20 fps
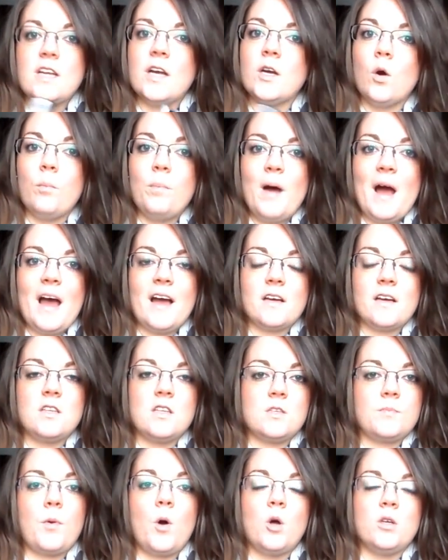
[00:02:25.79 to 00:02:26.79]
I go back to
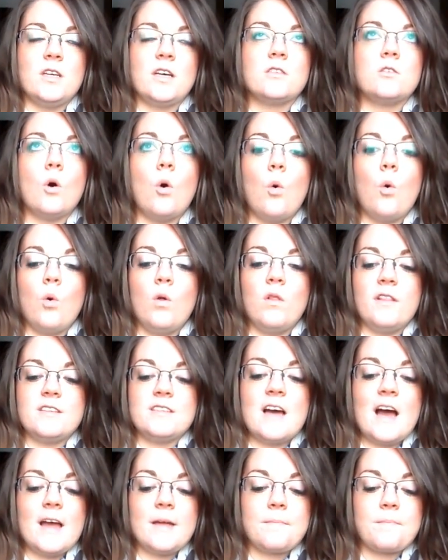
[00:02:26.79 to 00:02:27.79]
this product all the
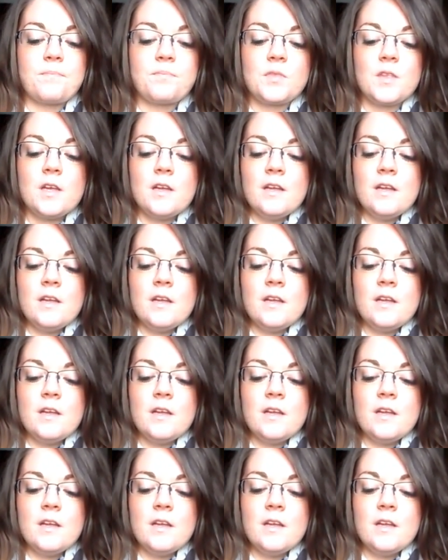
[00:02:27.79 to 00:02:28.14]
time.